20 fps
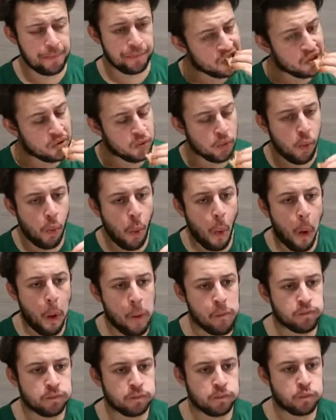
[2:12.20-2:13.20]
Are you a giver
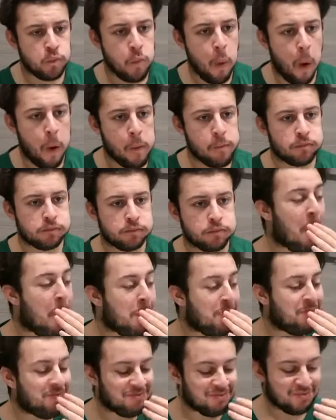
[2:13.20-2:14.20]
or a taker? I
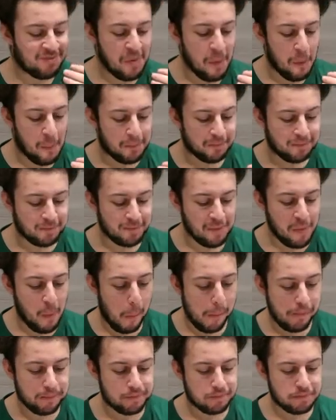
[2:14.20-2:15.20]
always give, give,
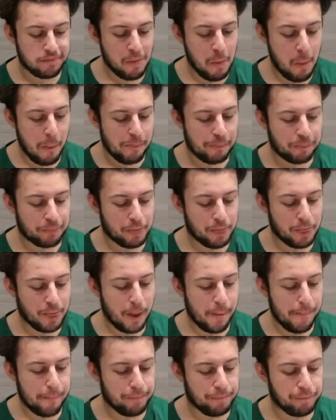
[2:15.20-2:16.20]
give. I
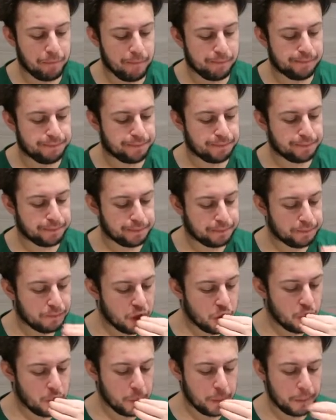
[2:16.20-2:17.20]
take what I want,
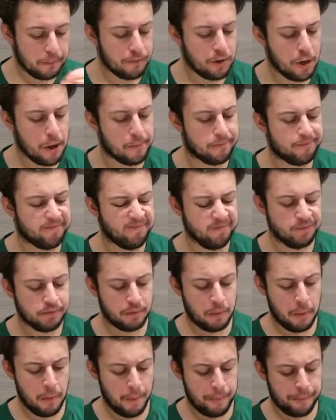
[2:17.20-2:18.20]
when I want.
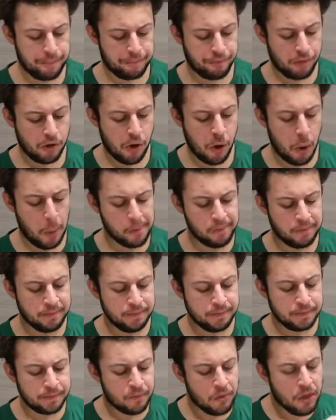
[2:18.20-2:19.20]
I have to admit,
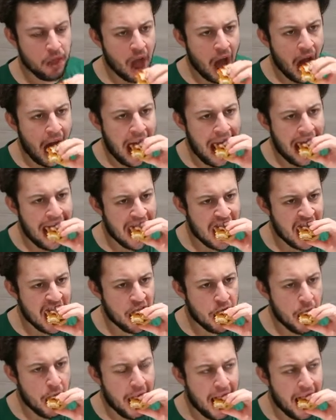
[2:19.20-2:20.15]
I'm a bit of both.